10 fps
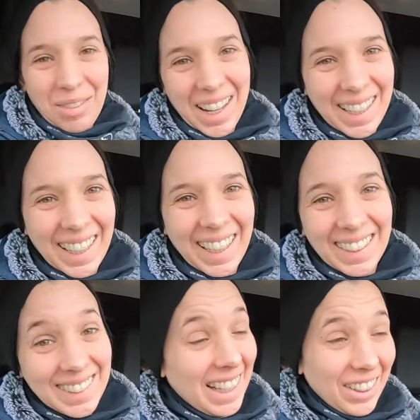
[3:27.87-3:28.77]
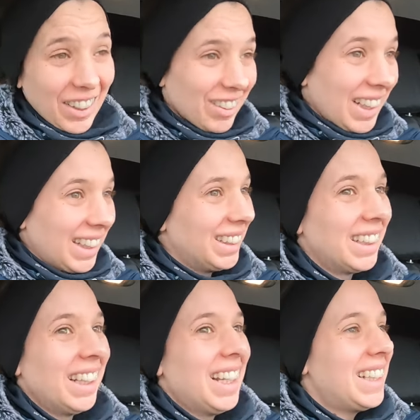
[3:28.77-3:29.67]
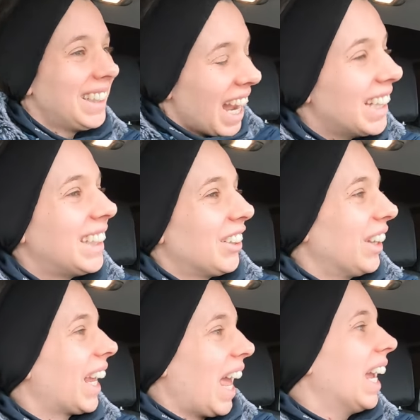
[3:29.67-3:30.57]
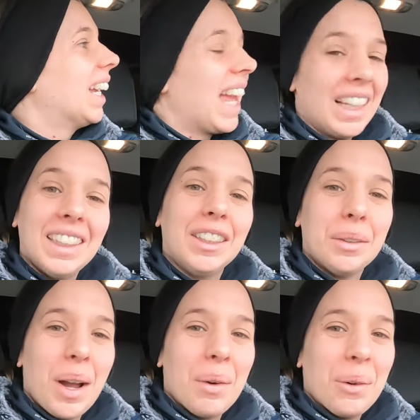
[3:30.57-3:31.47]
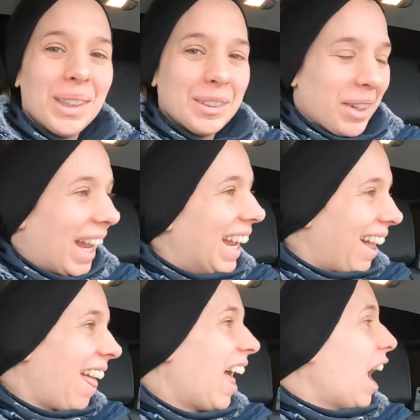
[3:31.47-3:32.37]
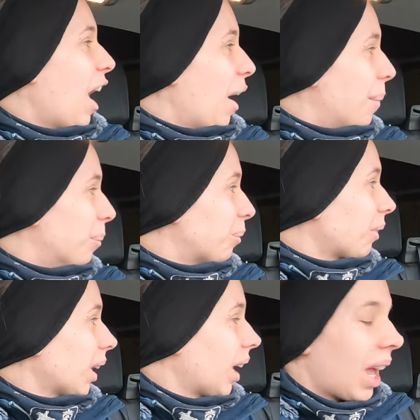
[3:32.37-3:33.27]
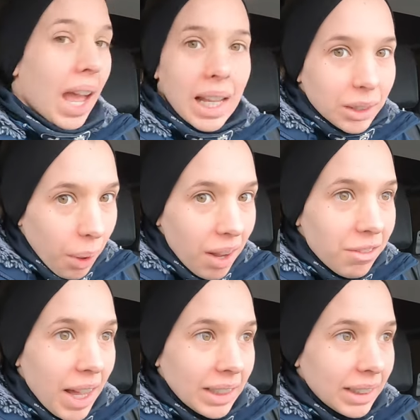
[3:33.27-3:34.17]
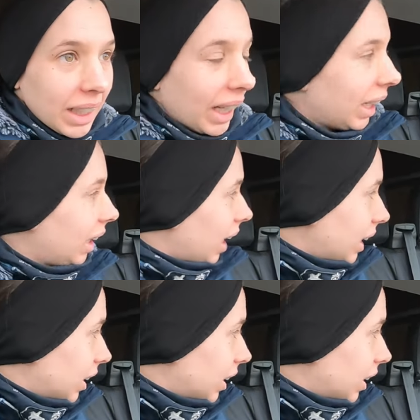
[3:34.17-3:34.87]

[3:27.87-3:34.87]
make it. I tell you, it really is the icing on the cake, getting to where we want to be. Um, it's quite fancy, like